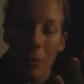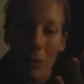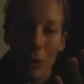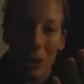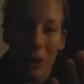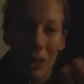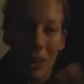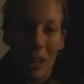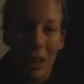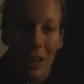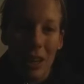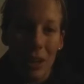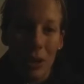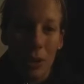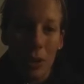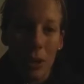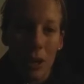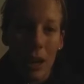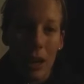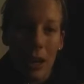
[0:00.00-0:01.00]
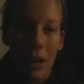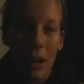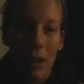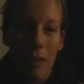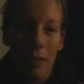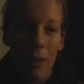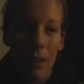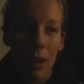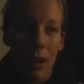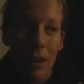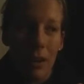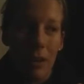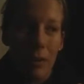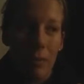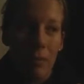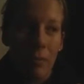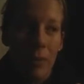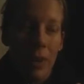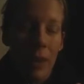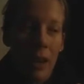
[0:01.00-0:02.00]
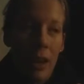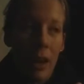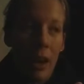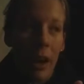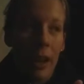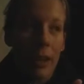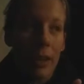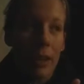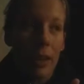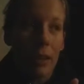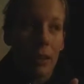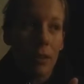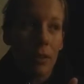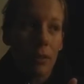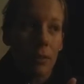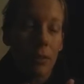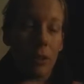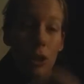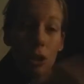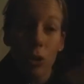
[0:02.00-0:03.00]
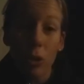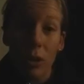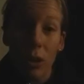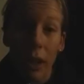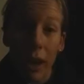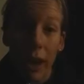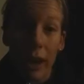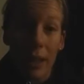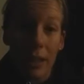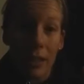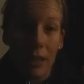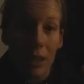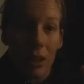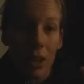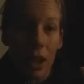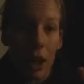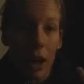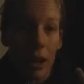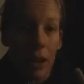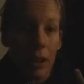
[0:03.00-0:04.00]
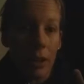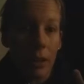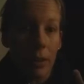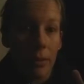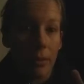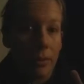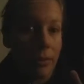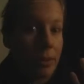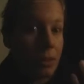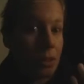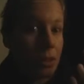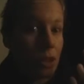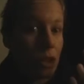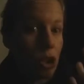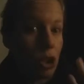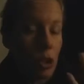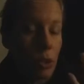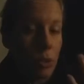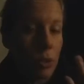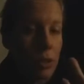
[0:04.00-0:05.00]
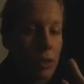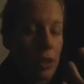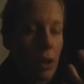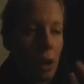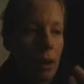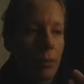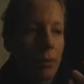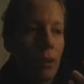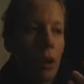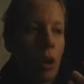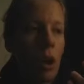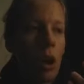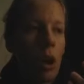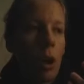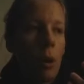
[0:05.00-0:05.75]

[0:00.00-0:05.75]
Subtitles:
I'm really creative and I can visualize a lot of new stuff.